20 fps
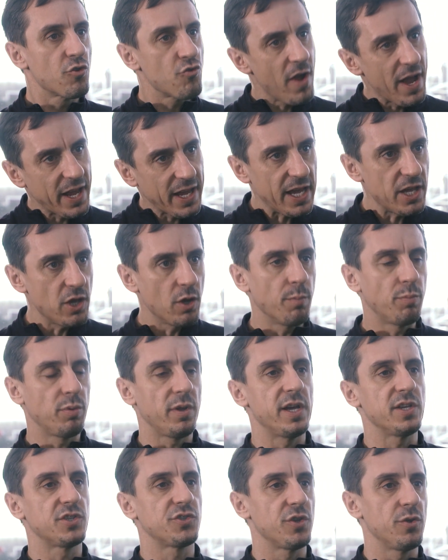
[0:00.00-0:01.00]
Try and get young
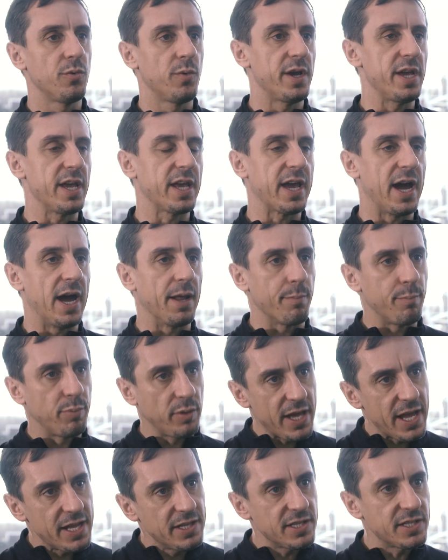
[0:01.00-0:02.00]
players through where you can.
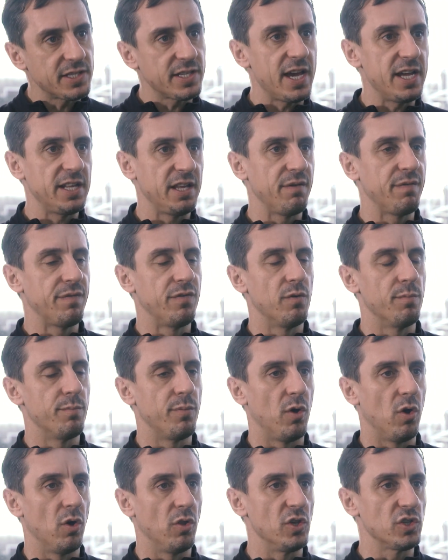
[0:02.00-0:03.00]
Play entertaining
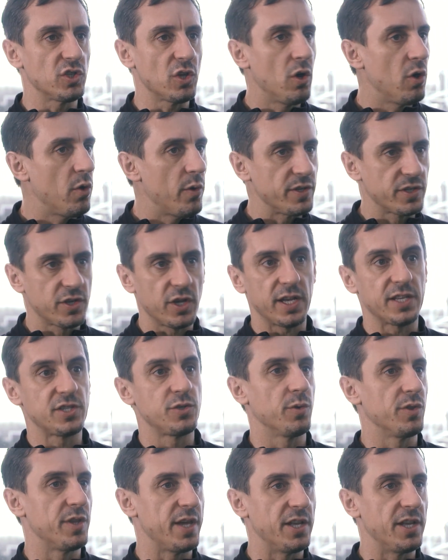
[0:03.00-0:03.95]
football that's always got you on